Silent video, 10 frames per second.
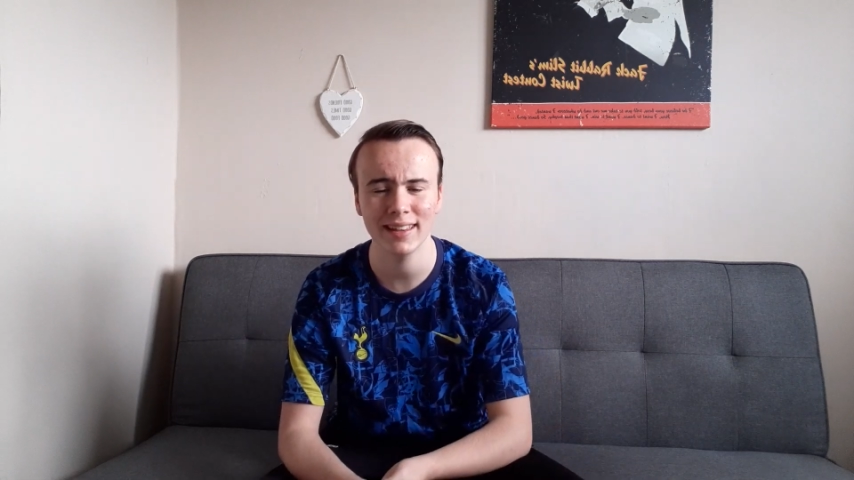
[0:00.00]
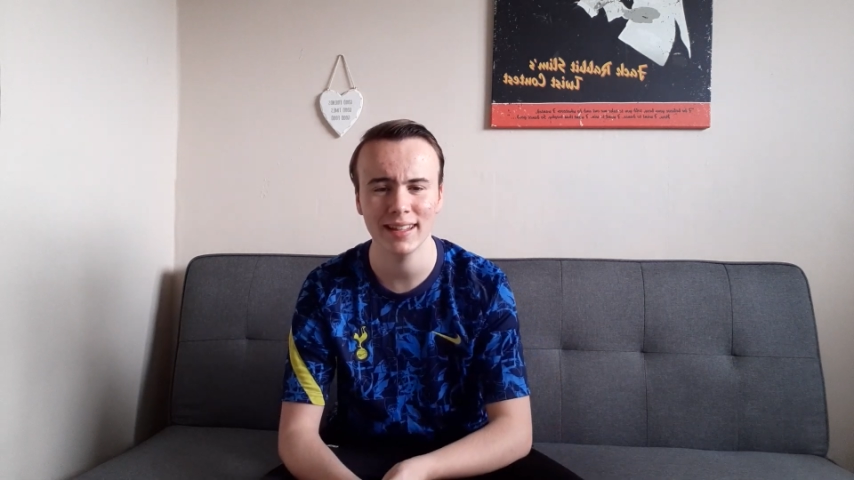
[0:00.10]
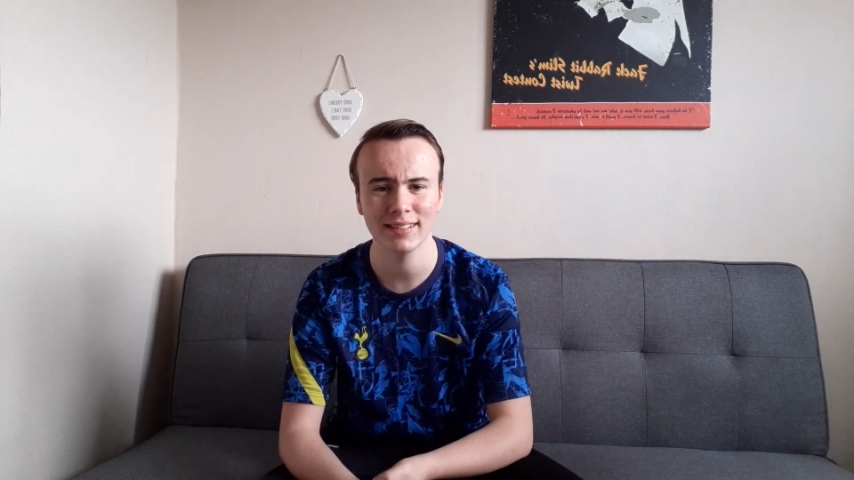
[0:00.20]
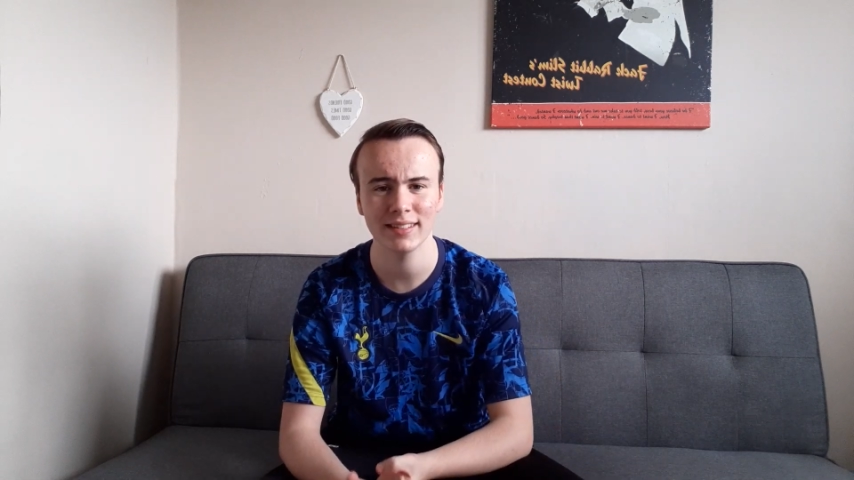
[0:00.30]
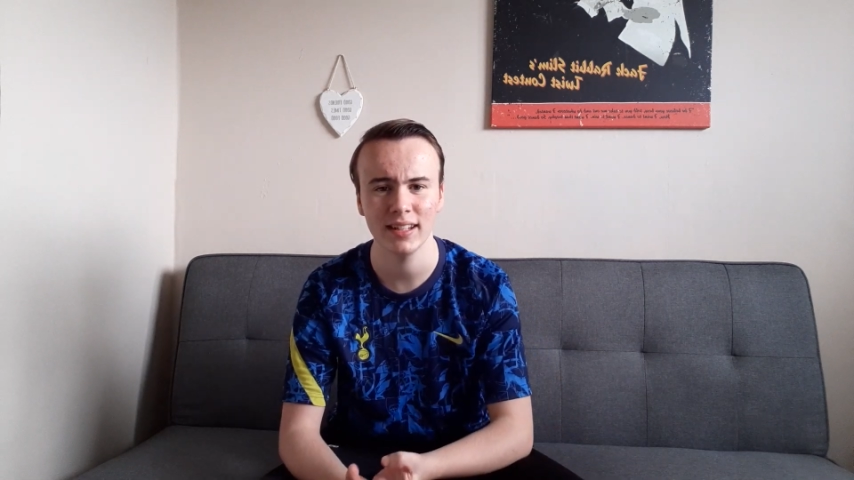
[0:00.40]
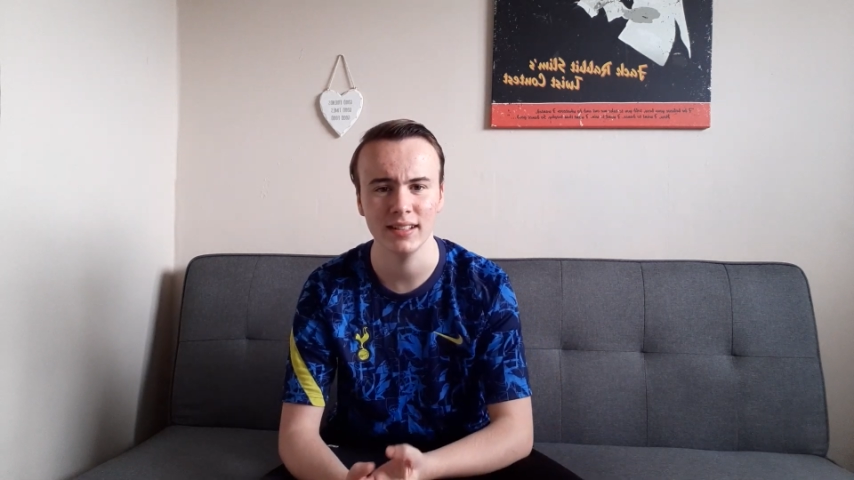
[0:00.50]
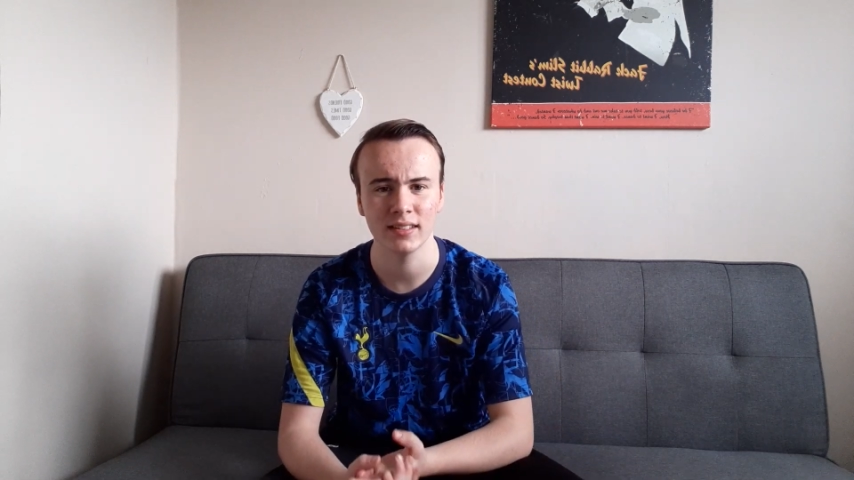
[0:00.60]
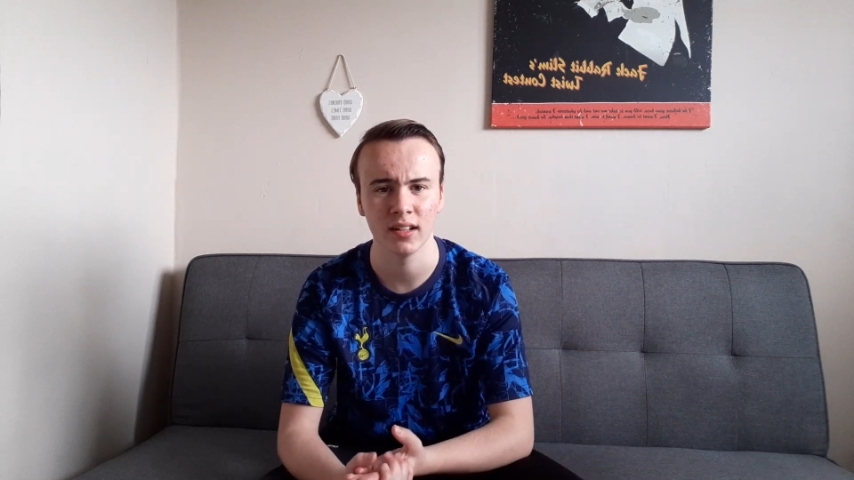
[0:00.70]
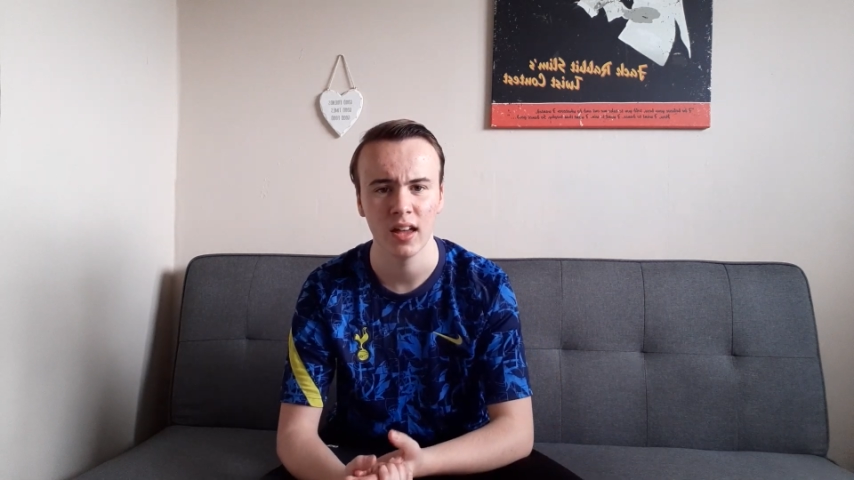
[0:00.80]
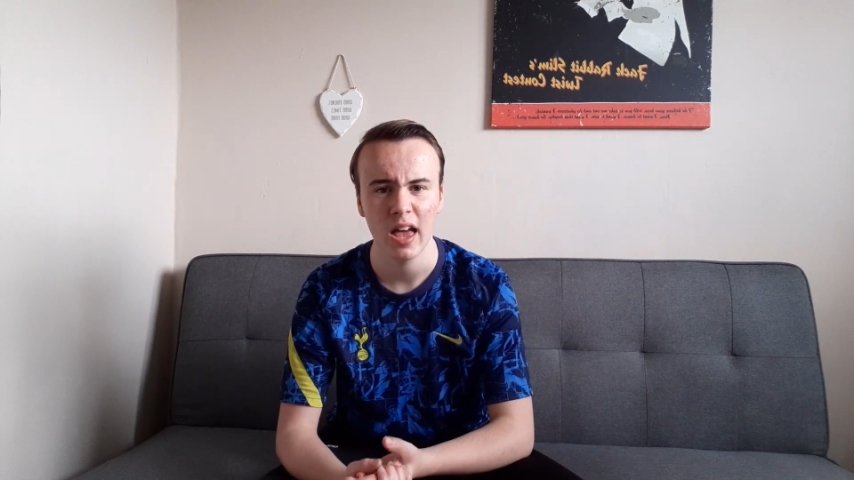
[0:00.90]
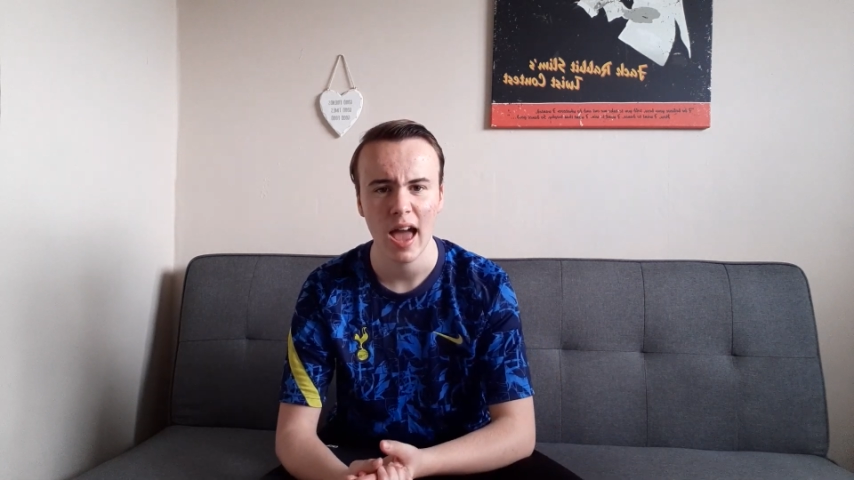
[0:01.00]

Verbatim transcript: this season